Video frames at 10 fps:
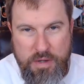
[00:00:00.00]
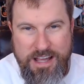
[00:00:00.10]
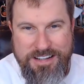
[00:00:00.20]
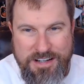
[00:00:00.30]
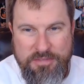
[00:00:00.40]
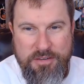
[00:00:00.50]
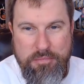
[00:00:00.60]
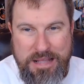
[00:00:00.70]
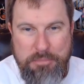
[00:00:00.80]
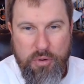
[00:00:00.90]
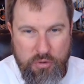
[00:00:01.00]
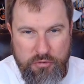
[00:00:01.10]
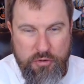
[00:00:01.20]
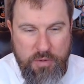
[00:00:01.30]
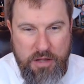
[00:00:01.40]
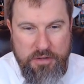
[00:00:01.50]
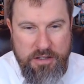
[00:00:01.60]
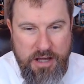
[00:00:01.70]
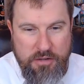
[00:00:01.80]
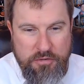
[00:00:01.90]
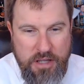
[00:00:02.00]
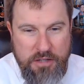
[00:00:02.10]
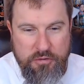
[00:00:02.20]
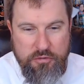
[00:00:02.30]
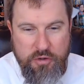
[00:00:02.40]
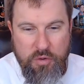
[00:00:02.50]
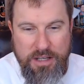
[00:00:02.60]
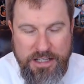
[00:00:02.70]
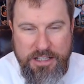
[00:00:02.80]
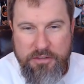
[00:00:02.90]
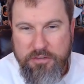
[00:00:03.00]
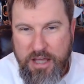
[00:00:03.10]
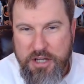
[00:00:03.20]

We had different peoples around the United States. And so Lincoln's